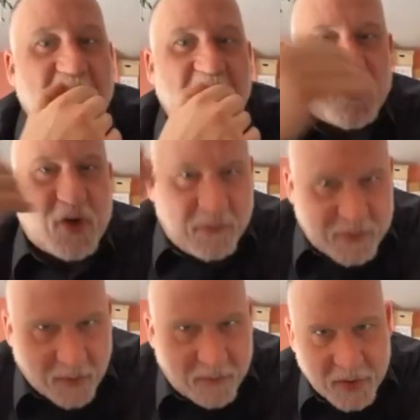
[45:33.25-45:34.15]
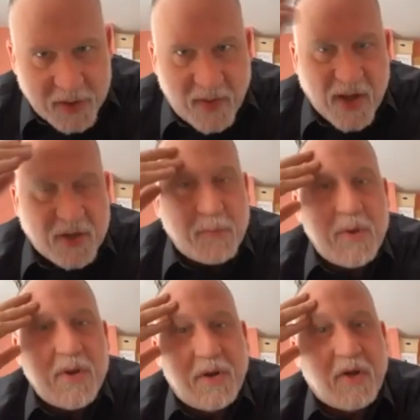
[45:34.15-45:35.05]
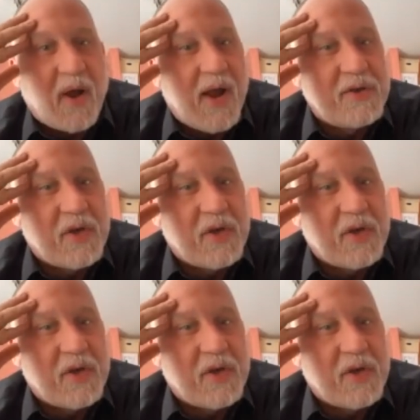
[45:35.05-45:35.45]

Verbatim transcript: You're shuffled into that community, right?